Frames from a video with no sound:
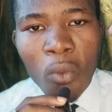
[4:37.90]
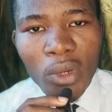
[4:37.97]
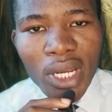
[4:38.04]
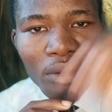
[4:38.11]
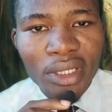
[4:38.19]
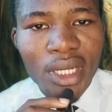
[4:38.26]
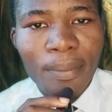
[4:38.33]

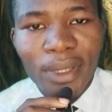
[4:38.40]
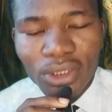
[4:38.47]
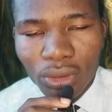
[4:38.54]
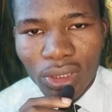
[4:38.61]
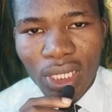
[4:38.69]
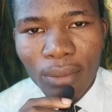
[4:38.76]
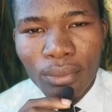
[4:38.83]
when I read a
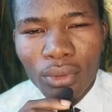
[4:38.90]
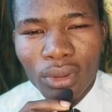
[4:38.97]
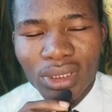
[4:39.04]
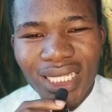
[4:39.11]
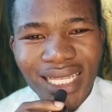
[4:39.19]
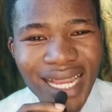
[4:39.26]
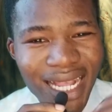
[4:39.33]
particular book,
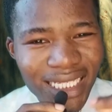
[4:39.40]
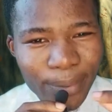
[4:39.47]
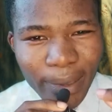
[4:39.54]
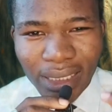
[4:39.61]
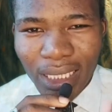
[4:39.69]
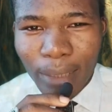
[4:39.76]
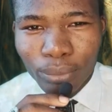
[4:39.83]
the next
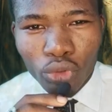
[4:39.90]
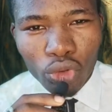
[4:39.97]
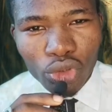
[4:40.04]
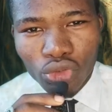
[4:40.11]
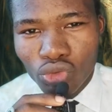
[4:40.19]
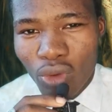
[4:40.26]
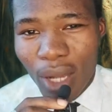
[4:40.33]
person I'm
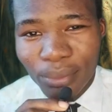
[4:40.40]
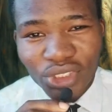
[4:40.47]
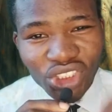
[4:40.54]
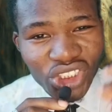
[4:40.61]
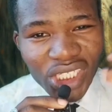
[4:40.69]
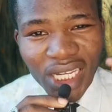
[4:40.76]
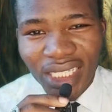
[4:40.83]
talking to, I'm
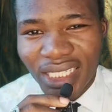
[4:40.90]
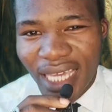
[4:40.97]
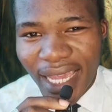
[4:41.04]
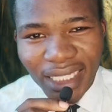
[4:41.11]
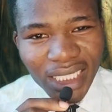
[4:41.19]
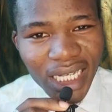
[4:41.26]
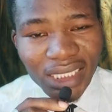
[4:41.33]
sharing the
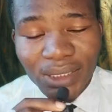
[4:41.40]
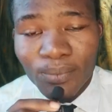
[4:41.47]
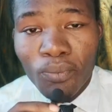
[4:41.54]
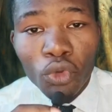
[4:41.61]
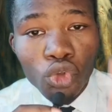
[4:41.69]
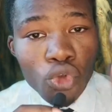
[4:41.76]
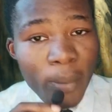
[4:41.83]
ideas.
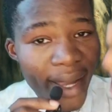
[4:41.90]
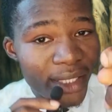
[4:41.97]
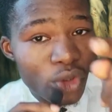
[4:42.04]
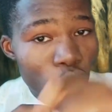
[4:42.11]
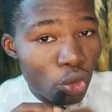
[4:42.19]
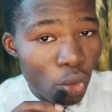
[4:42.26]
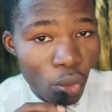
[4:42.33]
You
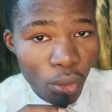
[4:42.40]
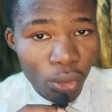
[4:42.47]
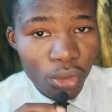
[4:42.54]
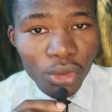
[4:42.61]
might not know.